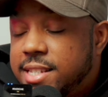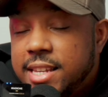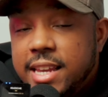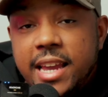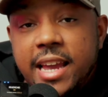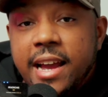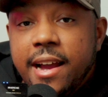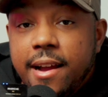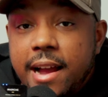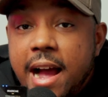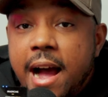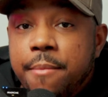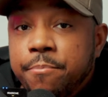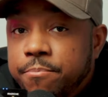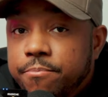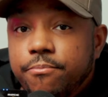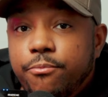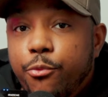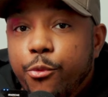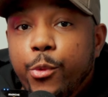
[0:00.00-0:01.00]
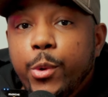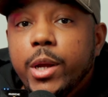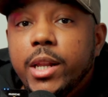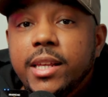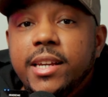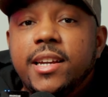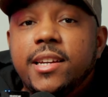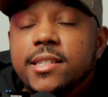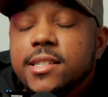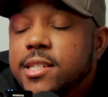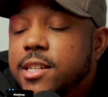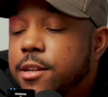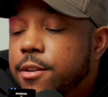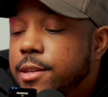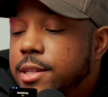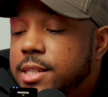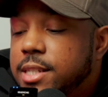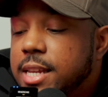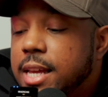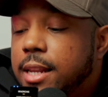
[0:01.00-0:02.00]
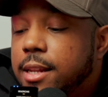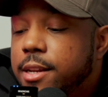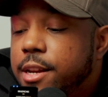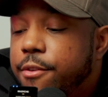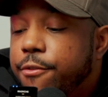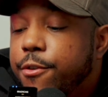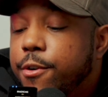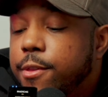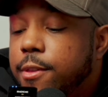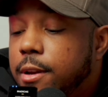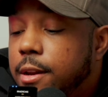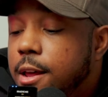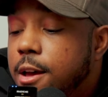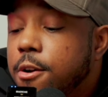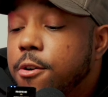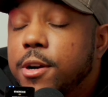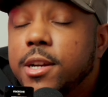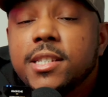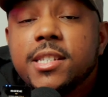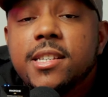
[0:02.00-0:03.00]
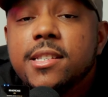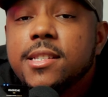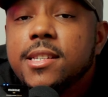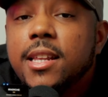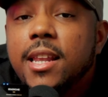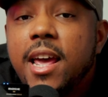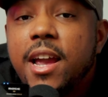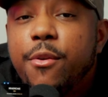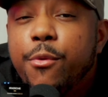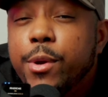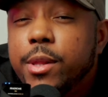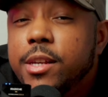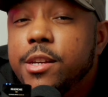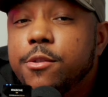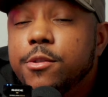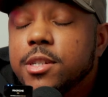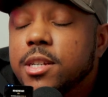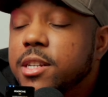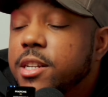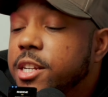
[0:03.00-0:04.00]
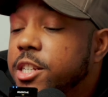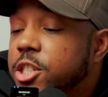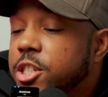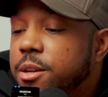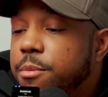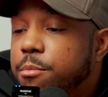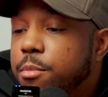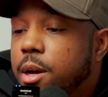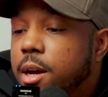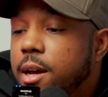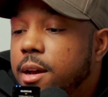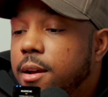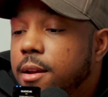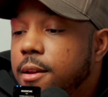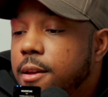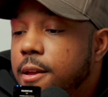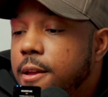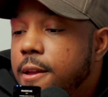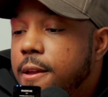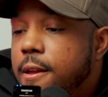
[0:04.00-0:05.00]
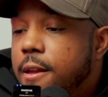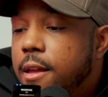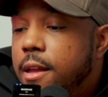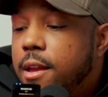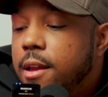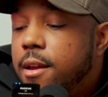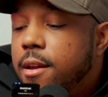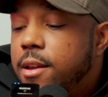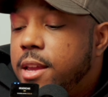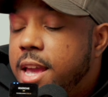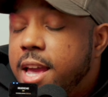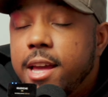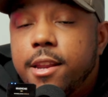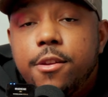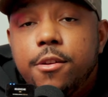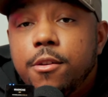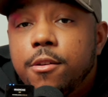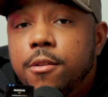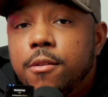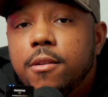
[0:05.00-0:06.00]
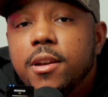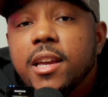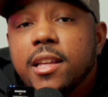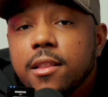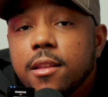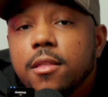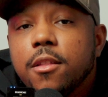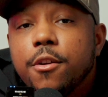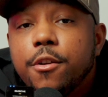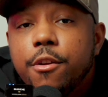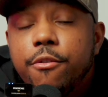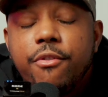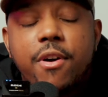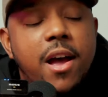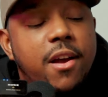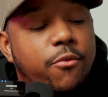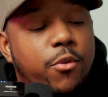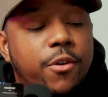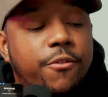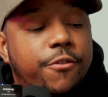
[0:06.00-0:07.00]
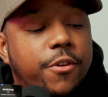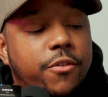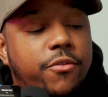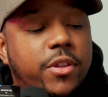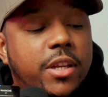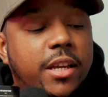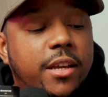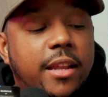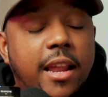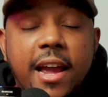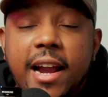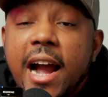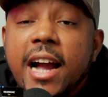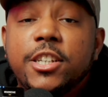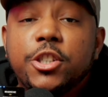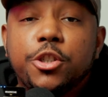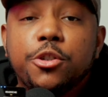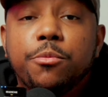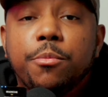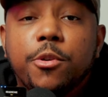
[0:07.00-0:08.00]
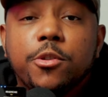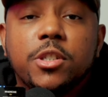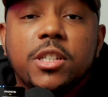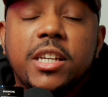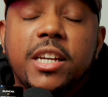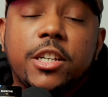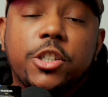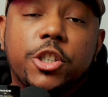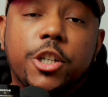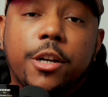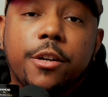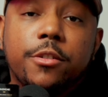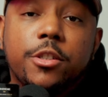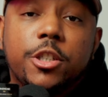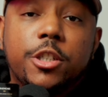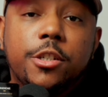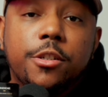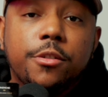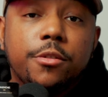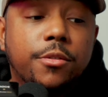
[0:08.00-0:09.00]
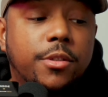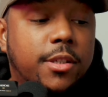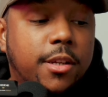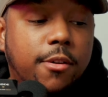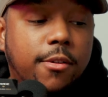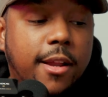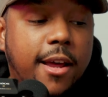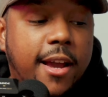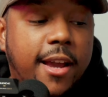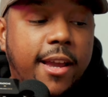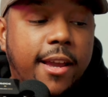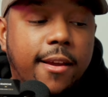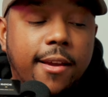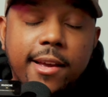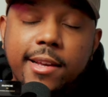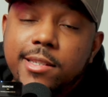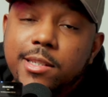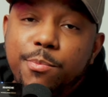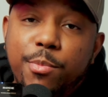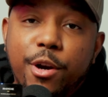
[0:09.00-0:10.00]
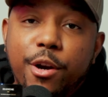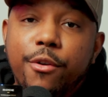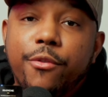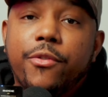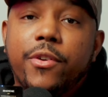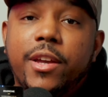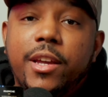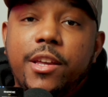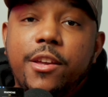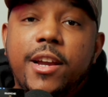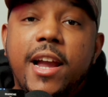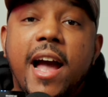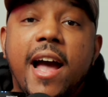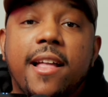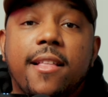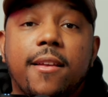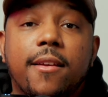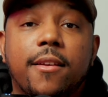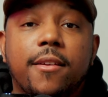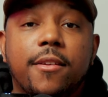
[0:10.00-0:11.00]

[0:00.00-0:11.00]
yeah, I'm really considering selling it for the low because it's in like really used condition. But yeah, dude, get the 35 150. Like, I shoot mostly in church too, so like it's perfect. You got,